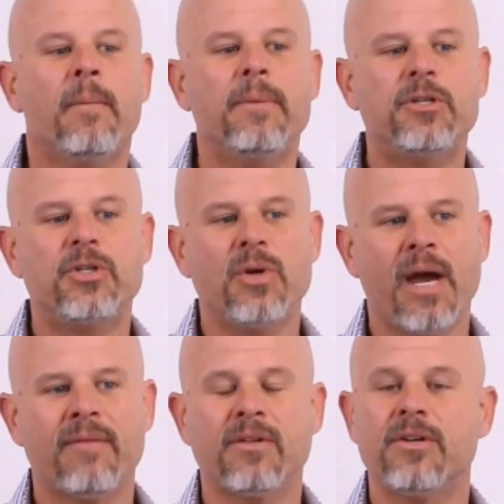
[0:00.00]
But you
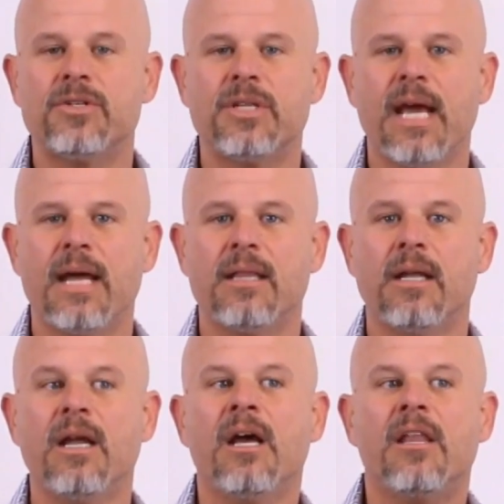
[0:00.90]
have to understand
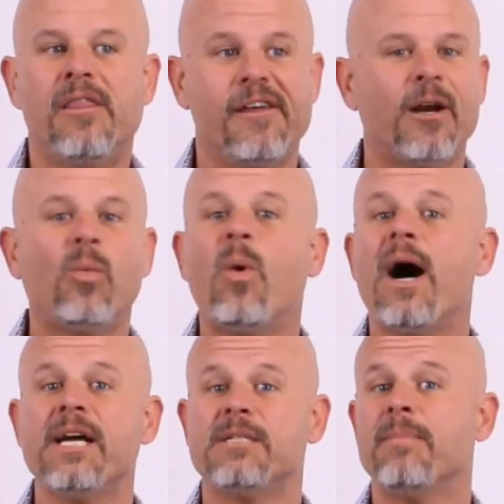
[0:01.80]
that their
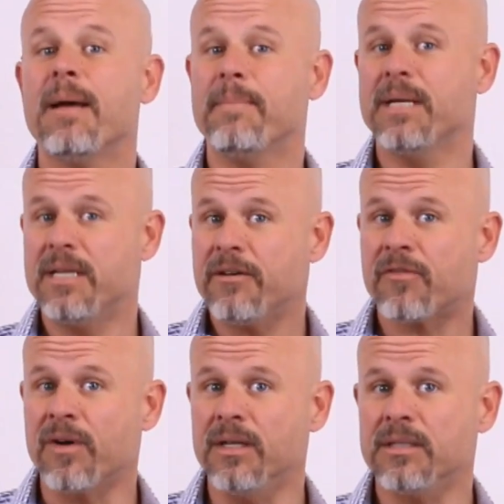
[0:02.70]
whys might be
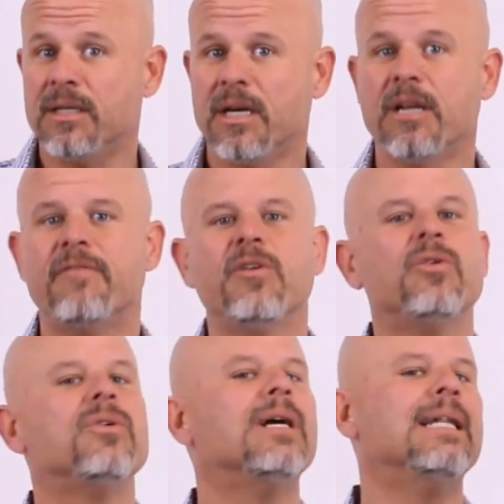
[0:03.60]
different. And if you
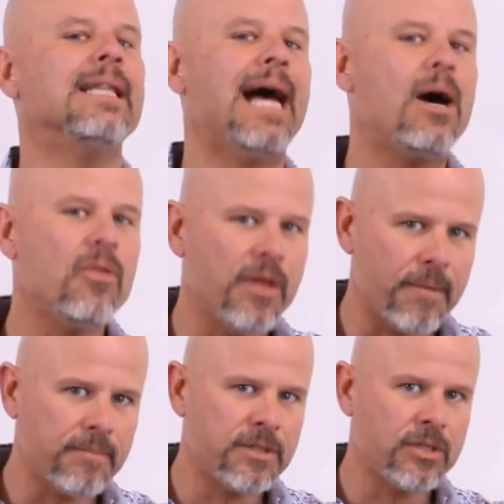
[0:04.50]
don't allow
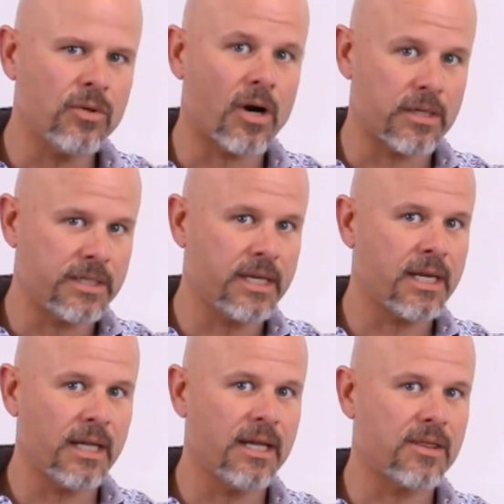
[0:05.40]
them to
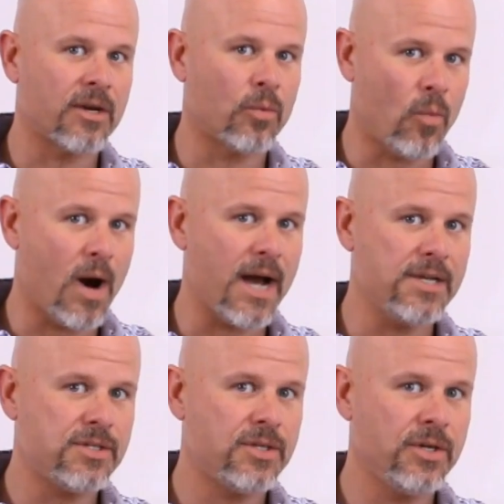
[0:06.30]
articulate their
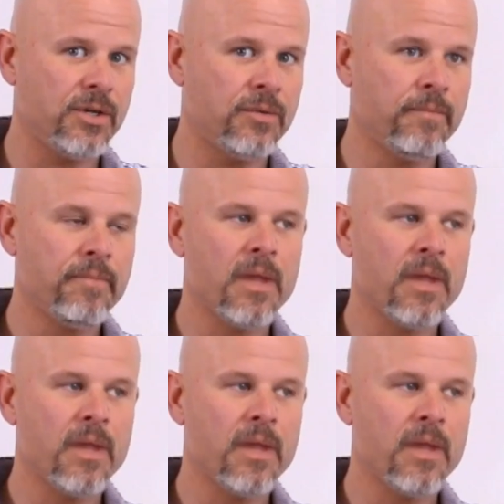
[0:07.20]
whys to you,